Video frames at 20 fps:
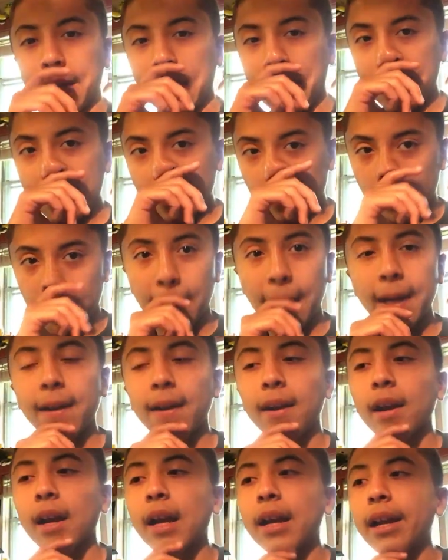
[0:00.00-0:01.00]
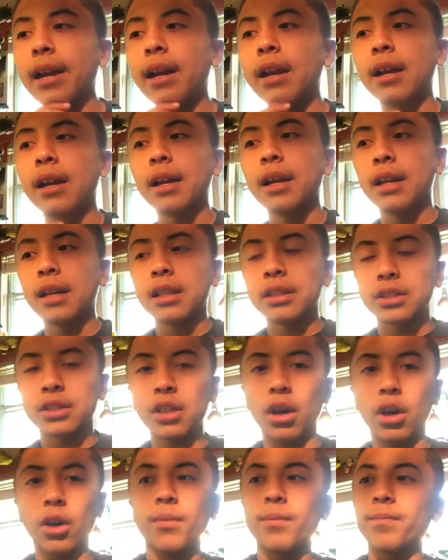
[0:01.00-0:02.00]
I'm back. All right, all right.
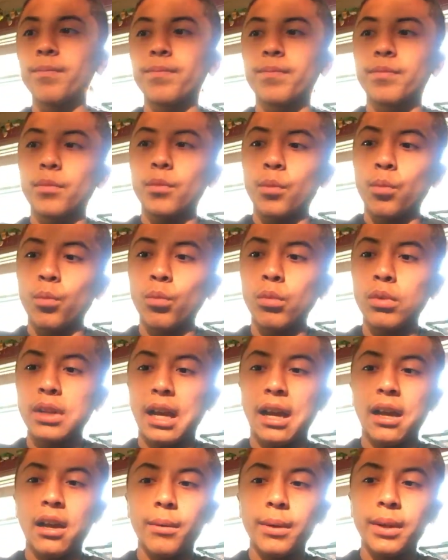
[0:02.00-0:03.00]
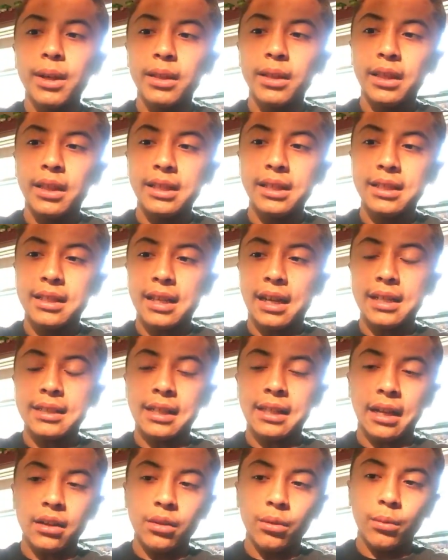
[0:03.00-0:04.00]
So now that we got these
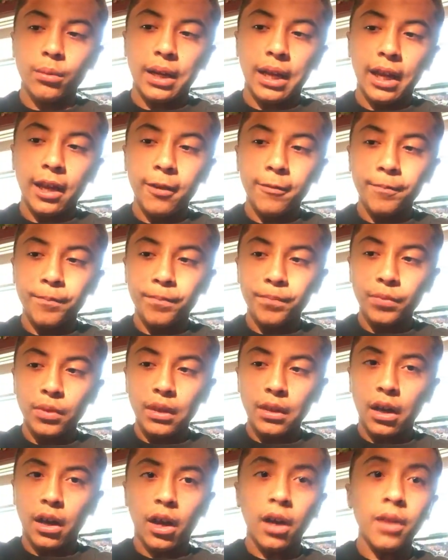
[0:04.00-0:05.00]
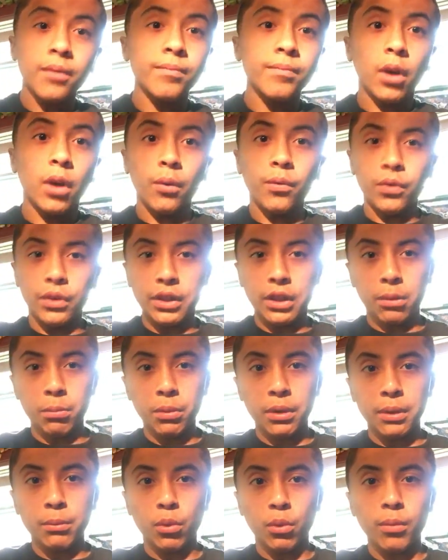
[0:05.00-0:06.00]
guys out of the way, uh, hopefully
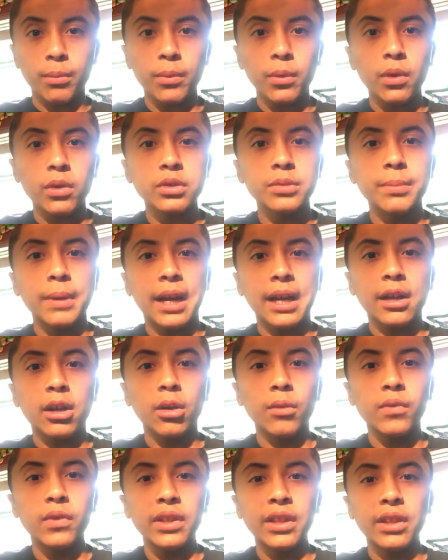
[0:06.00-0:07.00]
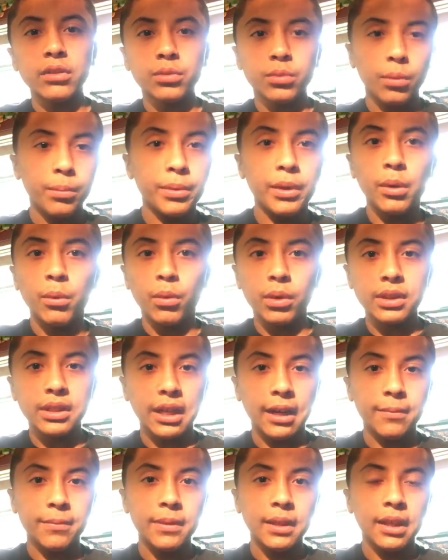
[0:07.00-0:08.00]
they'll bring more those back. Hopefully those won't be a
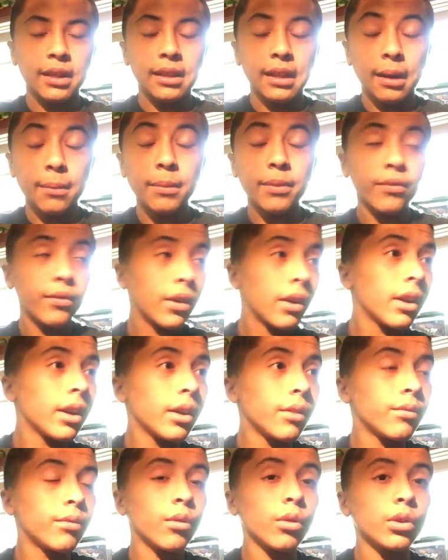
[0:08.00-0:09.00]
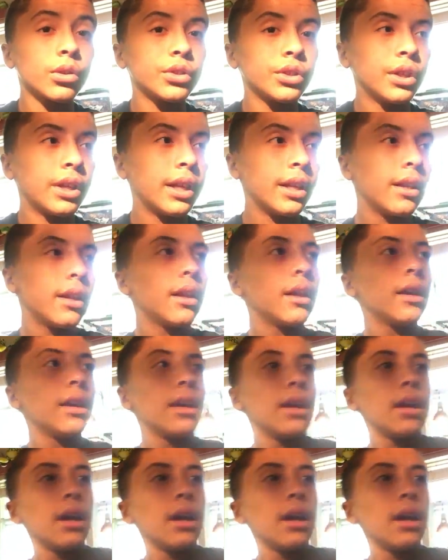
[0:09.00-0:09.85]
one-time thing. That'd be very unfortunate.